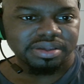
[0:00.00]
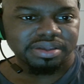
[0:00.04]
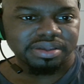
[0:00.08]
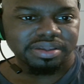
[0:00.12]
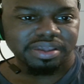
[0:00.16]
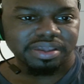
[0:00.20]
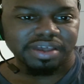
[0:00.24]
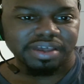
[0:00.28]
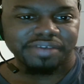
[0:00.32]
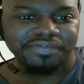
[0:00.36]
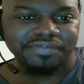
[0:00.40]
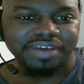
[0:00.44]

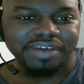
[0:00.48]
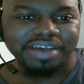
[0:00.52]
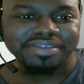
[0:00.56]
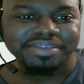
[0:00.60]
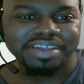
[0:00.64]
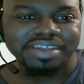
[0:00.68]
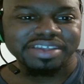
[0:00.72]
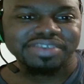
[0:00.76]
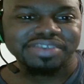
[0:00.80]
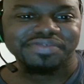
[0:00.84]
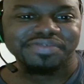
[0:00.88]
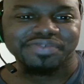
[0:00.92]
Yeah,
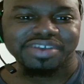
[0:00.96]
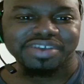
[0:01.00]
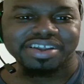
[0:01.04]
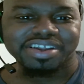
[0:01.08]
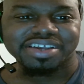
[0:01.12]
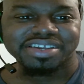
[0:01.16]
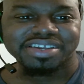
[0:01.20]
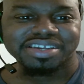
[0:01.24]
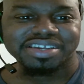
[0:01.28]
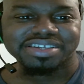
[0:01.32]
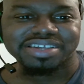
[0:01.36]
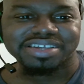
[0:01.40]
Five Nights at
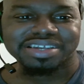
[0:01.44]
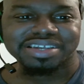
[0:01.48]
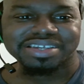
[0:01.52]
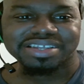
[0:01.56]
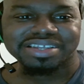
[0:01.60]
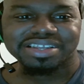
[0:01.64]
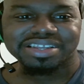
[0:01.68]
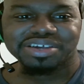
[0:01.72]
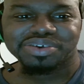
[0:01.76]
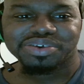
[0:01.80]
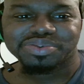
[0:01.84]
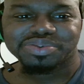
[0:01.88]
Freddy's is
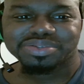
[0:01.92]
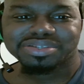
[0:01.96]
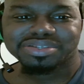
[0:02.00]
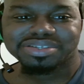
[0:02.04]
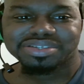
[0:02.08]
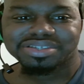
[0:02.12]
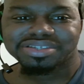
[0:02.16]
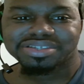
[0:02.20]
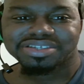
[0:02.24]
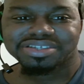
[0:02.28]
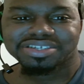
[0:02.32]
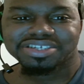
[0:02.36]
a little
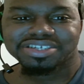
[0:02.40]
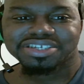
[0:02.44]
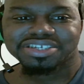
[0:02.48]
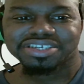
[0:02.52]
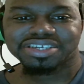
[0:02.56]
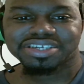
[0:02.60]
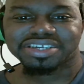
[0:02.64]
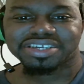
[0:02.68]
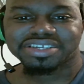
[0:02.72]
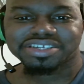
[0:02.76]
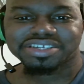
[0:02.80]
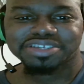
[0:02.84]

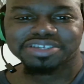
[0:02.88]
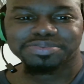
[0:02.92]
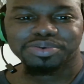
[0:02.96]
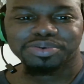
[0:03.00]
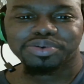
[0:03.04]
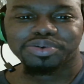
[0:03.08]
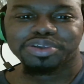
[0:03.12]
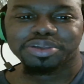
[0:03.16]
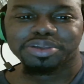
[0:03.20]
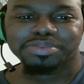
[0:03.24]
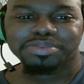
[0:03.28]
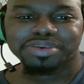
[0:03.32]

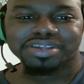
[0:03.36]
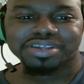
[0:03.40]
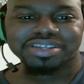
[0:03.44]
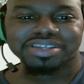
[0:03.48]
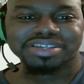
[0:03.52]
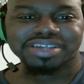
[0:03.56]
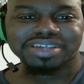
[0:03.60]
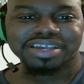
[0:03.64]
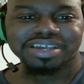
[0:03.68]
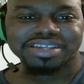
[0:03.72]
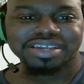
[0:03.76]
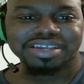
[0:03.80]
spooky, but at
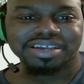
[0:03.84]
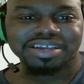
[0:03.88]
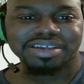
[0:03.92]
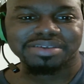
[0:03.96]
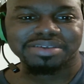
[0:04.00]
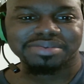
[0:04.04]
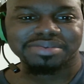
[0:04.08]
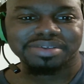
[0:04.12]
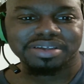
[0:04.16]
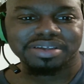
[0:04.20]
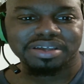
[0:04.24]
the same time,